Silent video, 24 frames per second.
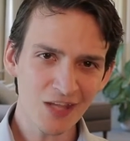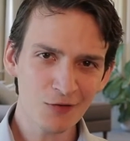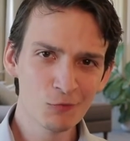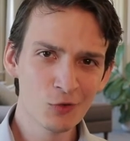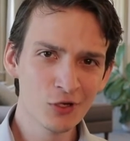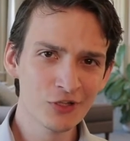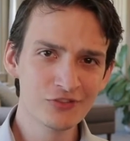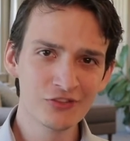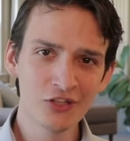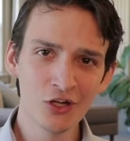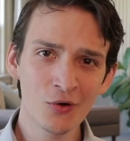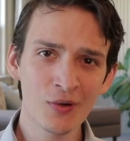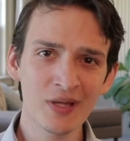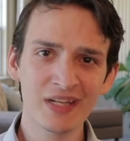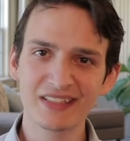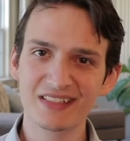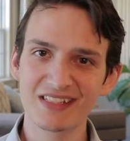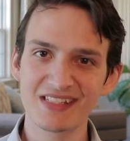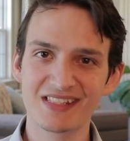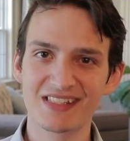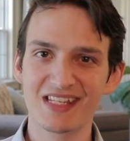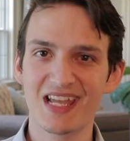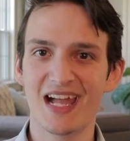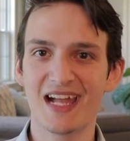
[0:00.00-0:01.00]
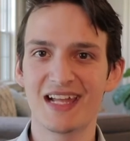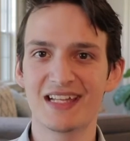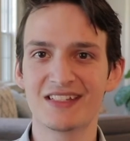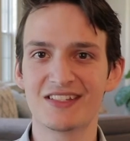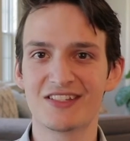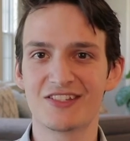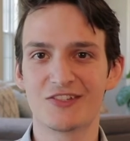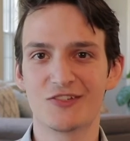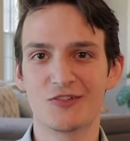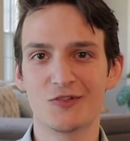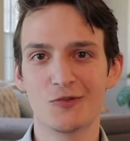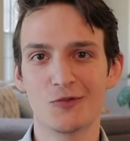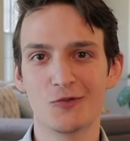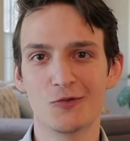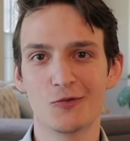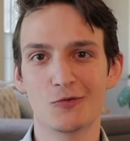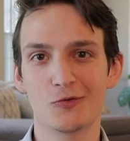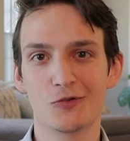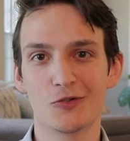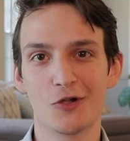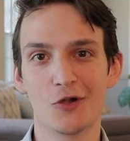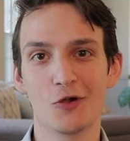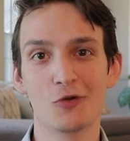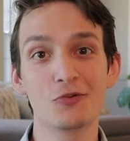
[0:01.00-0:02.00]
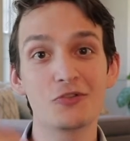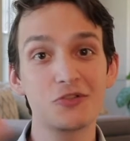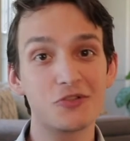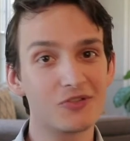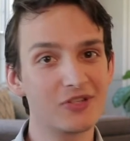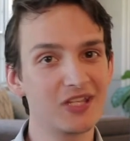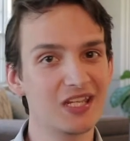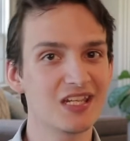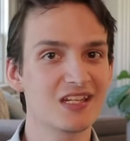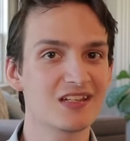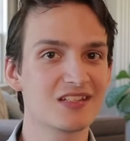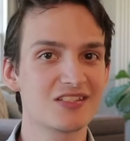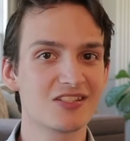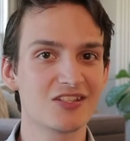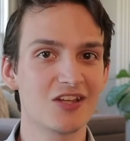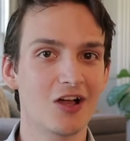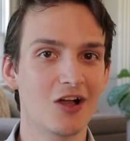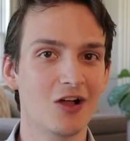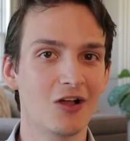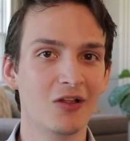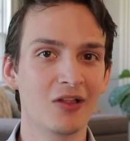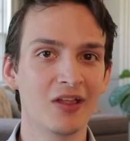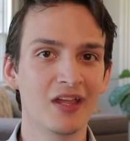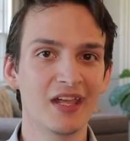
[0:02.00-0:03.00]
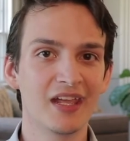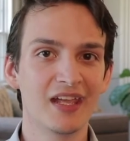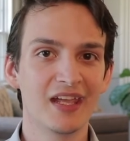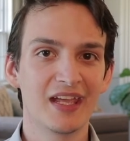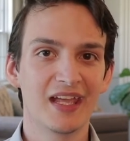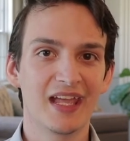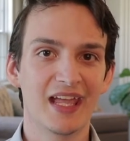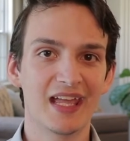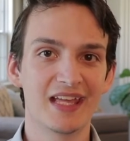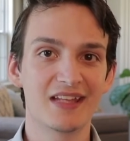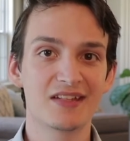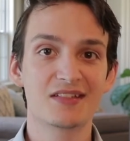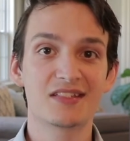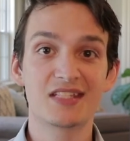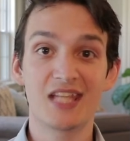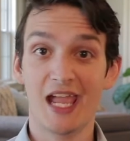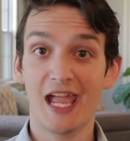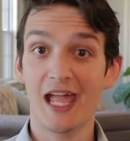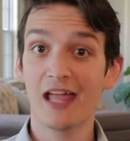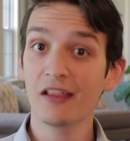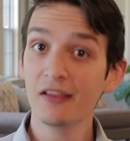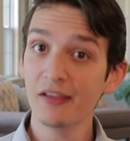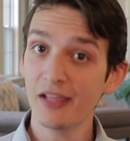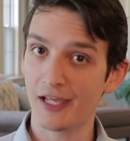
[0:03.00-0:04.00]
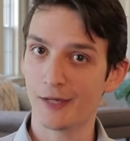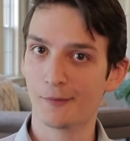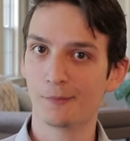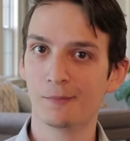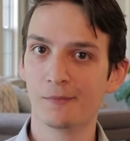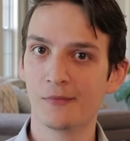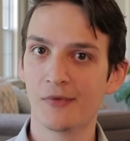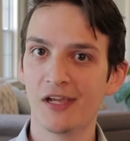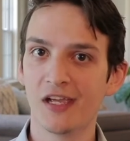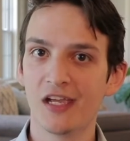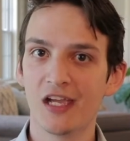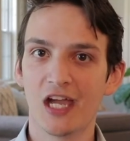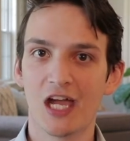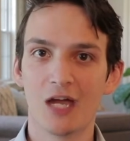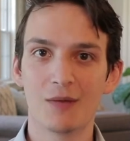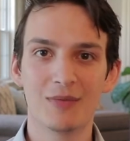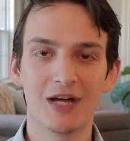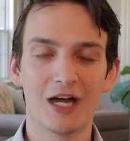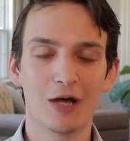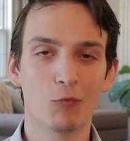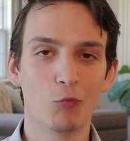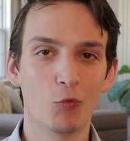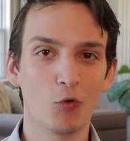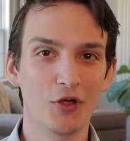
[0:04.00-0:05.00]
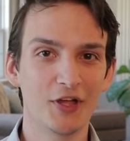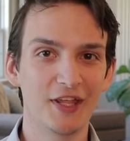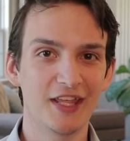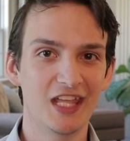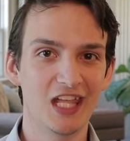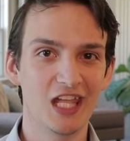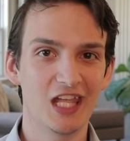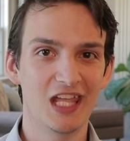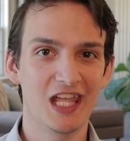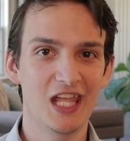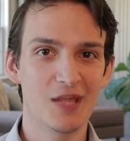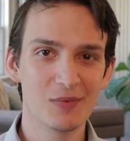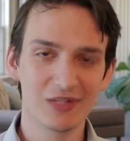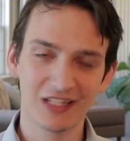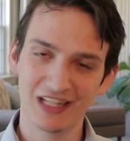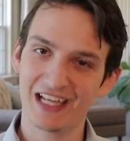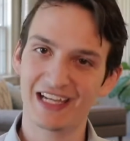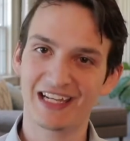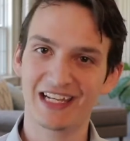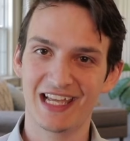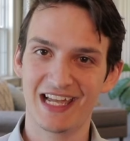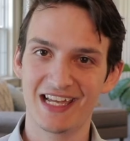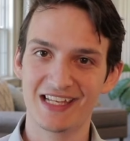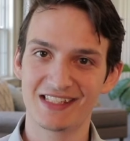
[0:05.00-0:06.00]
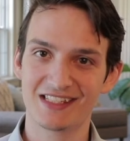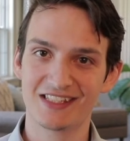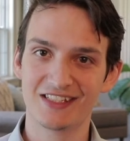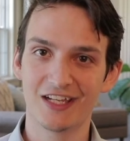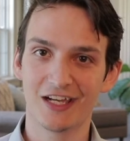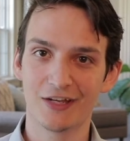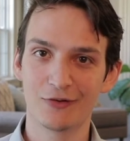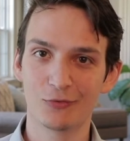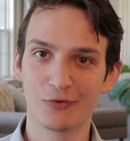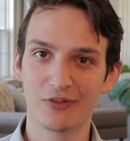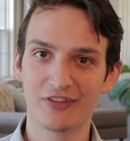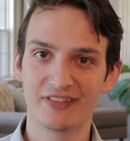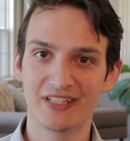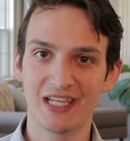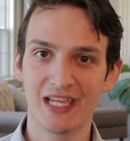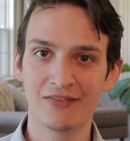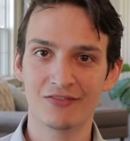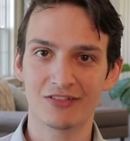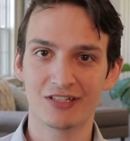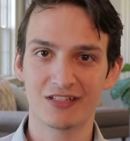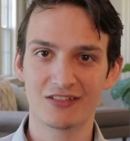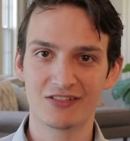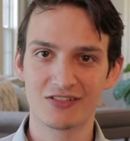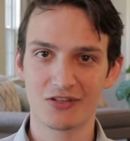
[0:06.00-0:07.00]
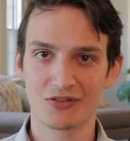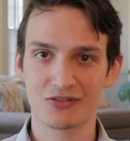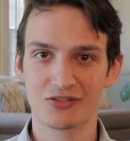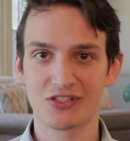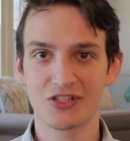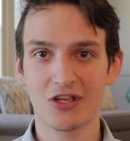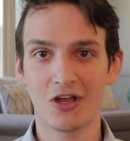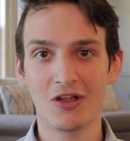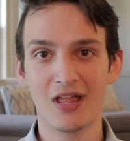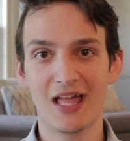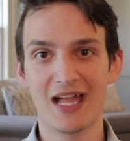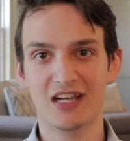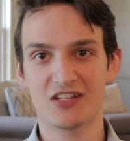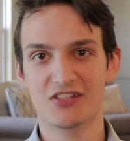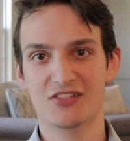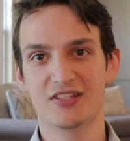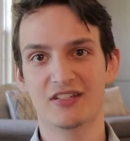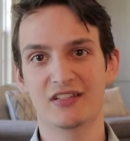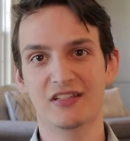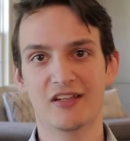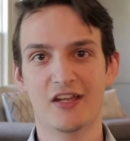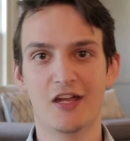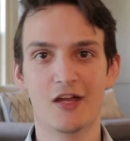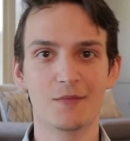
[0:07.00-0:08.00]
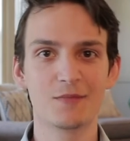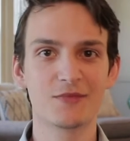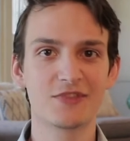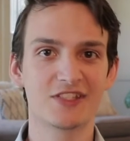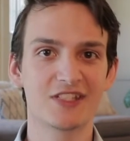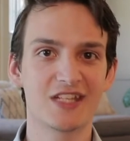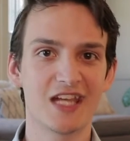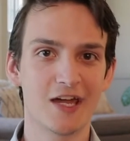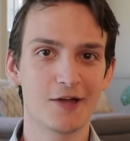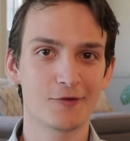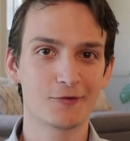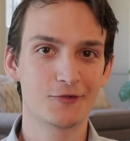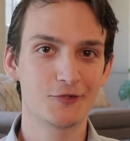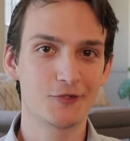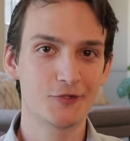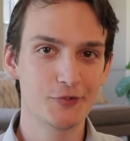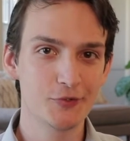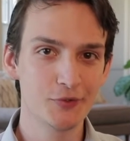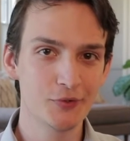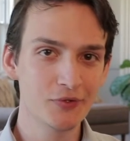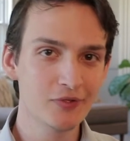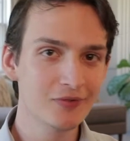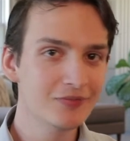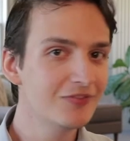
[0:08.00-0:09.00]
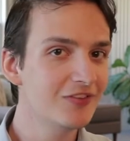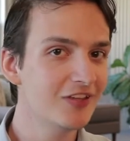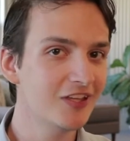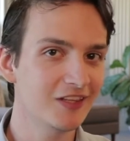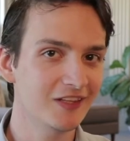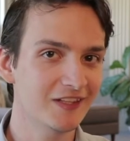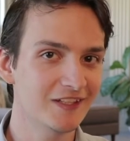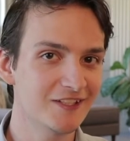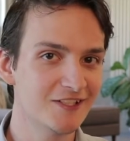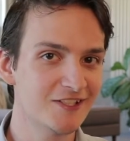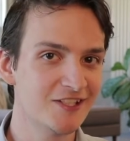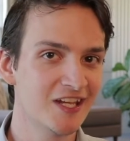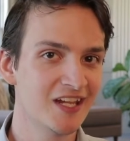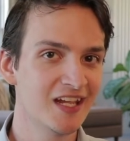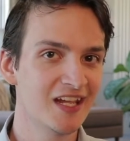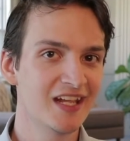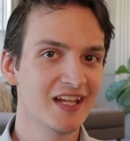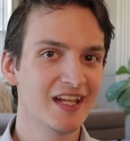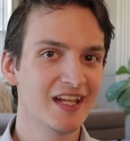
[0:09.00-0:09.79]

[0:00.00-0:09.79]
Well, Doeg decides to go to King Saul and tell him about what Ahimelech has done with David. And so Saul actually comes down to the village